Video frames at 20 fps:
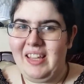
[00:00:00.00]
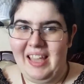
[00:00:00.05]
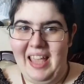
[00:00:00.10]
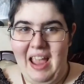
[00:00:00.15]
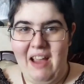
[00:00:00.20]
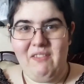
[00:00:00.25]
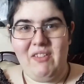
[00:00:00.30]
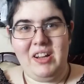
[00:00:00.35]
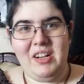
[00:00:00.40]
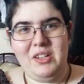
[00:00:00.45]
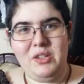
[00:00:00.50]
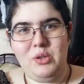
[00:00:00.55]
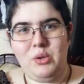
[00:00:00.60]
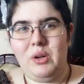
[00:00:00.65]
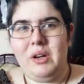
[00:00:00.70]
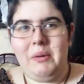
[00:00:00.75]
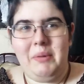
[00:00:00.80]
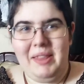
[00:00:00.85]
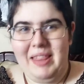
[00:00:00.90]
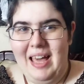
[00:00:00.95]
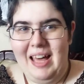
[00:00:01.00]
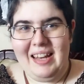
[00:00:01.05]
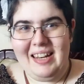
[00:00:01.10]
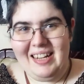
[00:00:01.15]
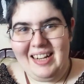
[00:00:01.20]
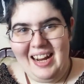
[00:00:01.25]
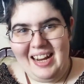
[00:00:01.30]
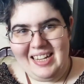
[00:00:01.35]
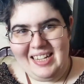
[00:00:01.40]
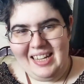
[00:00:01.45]
Can't write a story without an
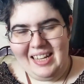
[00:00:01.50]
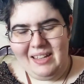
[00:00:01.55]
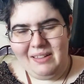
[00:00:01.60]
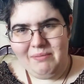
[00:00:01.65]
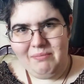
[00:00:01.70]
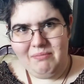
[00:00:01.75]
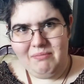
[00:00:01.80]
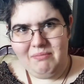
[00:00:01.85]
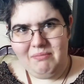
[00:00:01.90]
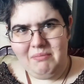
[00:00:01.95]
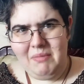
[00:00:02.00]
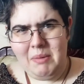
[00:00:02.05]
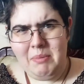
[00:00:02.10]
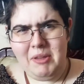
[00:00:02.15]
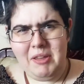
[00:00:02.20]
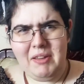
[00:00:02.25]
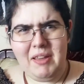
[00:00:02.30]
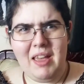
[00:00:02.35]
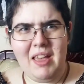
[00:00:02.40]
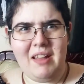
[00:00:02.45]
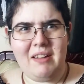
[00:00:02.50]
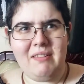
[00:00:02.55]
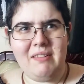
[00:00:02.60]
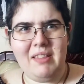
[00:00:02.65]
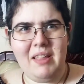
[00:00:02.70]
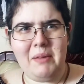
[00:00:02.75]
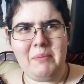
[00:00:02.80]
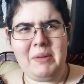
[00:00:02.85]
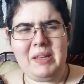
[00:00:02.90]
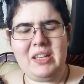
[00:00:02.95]
idea. Maybe you can.
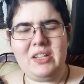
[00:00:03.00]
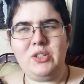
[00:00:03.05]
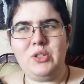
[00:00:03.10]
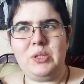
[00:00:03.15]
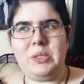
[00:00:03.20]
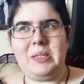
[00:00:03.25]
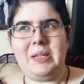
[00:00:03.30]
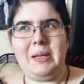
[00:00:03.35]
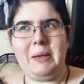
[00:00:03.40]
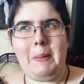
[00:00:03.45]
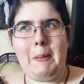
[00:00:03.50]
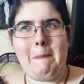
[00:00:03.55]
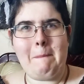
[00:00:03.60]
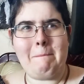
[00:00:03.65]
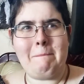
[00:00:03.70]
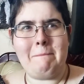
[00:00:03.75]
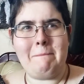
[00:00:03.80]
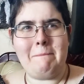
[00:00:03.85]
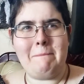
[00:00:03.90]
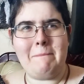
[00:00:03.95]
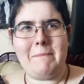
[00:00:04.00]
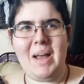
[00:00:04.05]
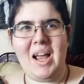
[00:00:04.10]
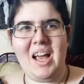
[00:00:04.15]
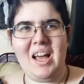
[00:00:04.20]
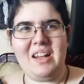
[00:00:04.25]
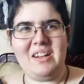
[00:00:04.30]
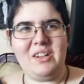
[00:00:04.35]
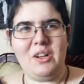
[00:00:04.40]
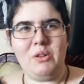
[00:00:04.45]
That'd be interesting.
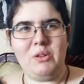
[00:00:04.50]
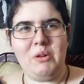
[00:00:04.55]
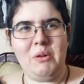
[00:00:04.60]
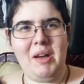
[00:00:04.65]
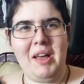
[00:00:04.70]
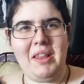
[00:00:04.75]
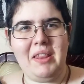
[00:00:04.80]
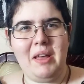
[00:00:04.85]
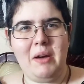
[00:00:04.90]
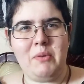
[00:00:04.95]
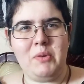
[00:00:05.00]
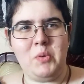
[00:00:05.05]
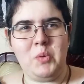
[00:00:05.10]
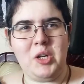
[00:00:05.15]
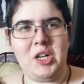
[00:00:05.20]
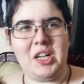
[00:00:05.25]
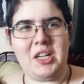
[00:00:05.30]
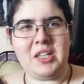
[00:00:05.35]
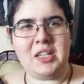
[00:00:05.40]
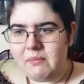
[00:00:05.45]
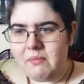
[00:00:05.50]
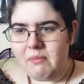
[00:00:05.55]
Don't know how that would work.